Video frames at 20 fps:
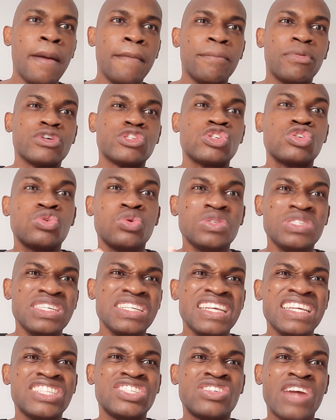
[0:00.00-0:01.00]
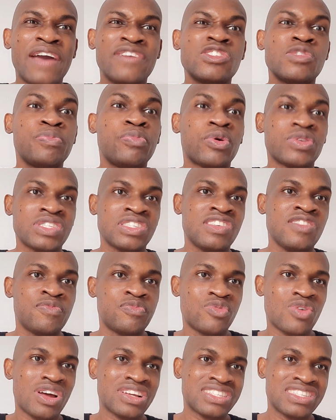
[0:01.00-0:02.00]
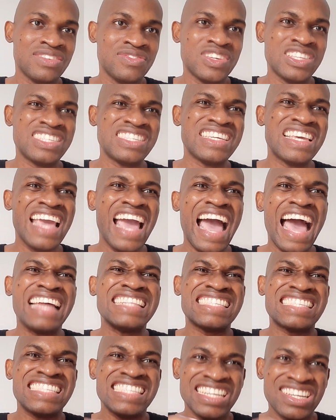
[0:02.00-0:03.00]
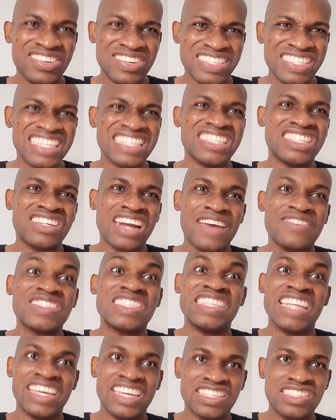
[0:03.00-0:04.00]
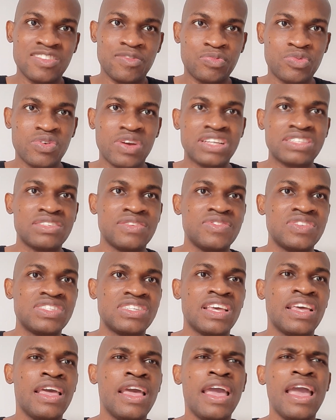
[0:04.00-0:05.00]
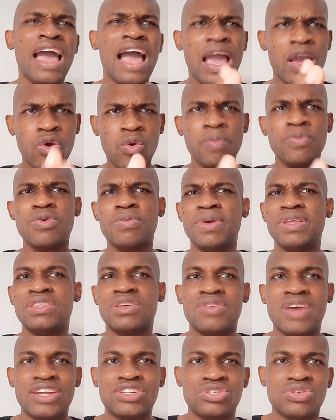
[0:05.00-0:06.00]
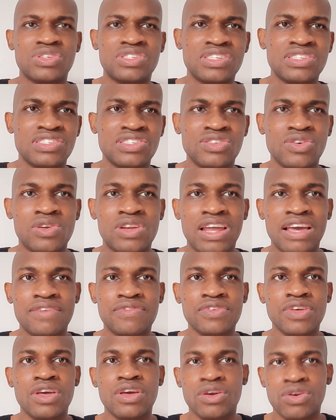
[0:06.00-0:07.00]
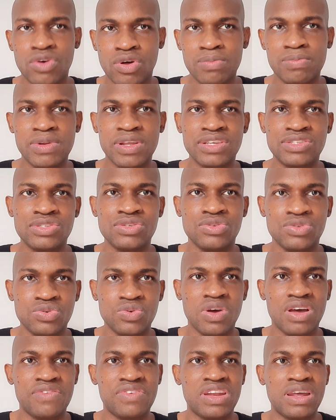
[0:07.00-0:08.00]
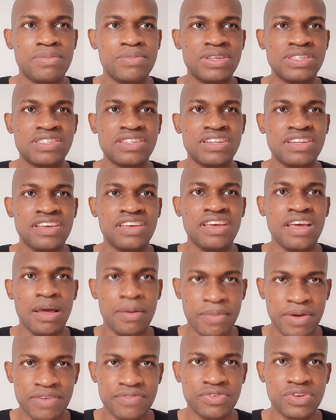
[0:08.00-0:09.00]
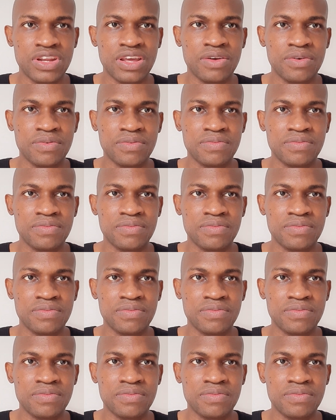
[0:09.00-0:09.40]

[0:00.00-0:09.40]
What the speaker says: But scrutiny drives positive proactivity and secrecy drives negative proactivity. I hope you make the right choices in your life. God bless you. Do have an amazing day, and bye for now.